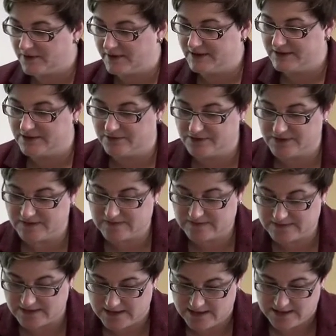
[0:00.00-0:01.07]
we're going to
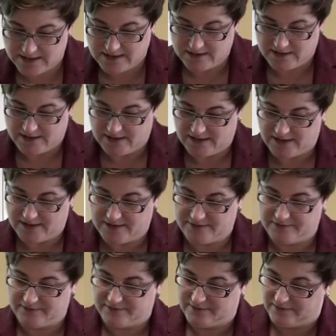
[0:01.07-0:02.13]
just,
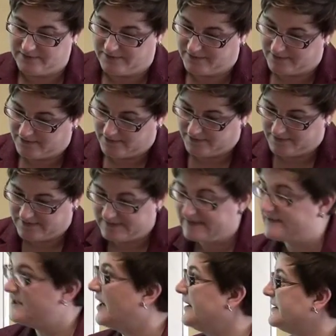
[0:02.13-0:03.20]
uh, this
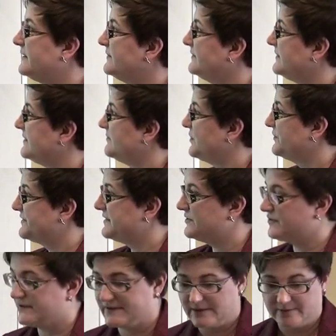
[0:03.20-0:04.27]
is not the most
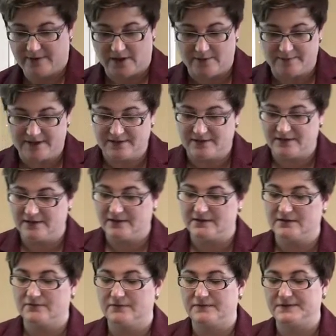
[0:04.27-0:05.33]
interesting part, but
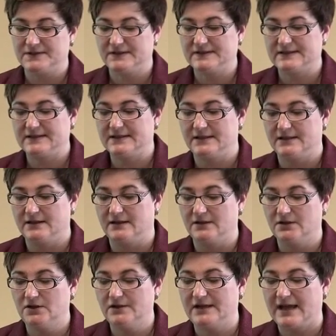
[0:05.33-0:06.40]
just
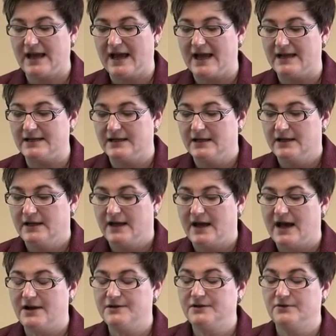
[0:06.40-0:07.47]
look at
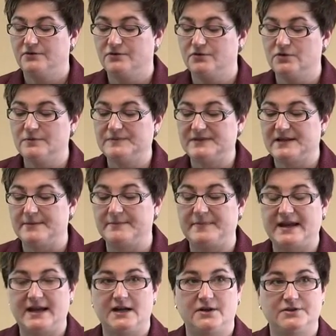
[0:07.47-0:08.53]
how do groups
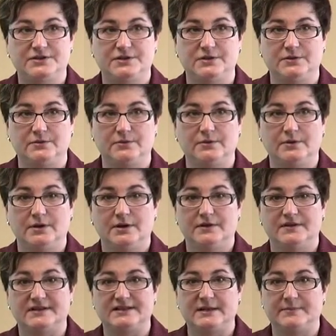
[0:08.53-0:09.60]
compare to
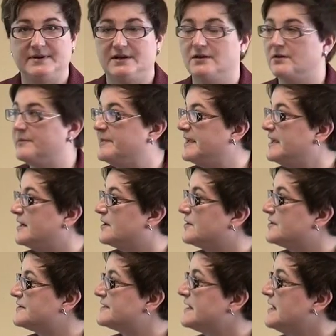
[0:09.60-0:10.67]
the typical
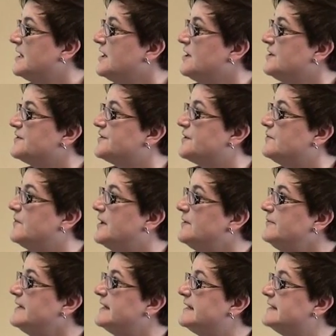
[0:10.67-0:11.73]
peers. So
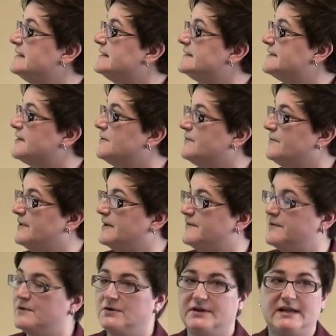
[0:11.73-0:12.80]
what we can, so
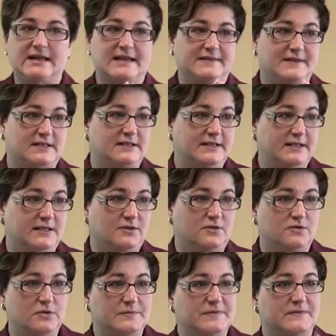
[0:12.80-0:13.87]
if you're looking at the clinical
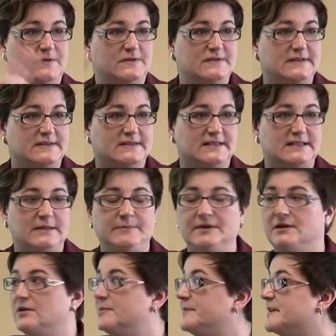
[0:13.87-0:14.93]
groups versus the
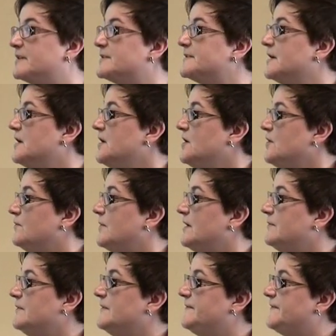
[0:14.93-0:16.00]
typical peers,
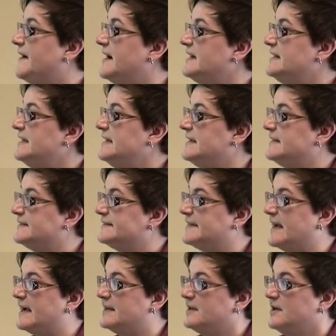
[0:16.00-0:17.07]
what we're finding is
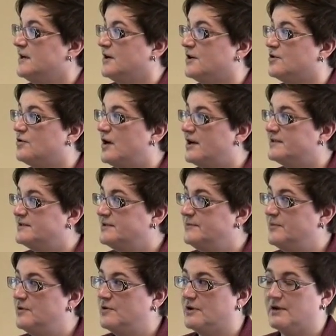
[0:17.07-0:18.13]
that across the
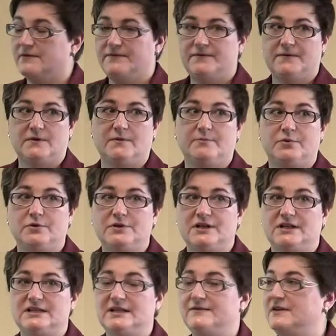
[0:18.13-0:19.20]
board for
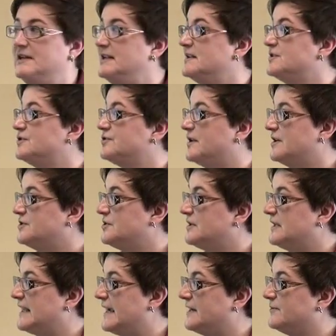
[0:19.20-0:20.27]
productivity and
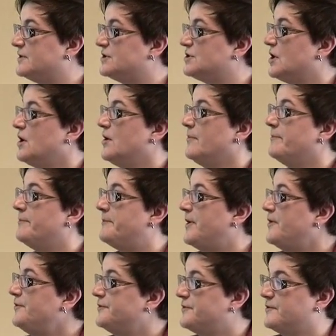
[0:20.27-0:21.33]
structural language,
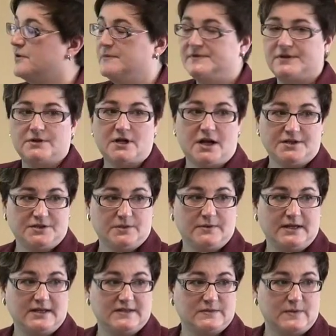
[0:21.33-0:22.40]
both groups are not
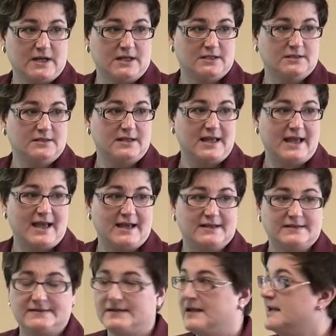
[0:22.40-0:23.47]
doing as well
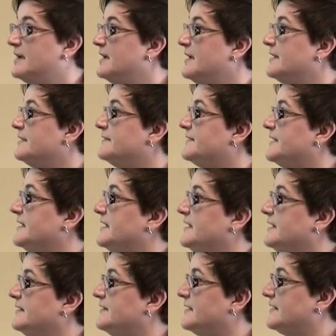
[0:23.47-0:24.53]
as
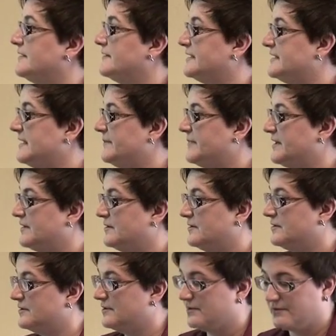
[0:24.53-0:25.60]
the, the, the
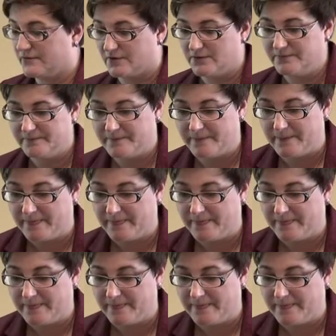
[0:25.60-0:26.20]
typical group.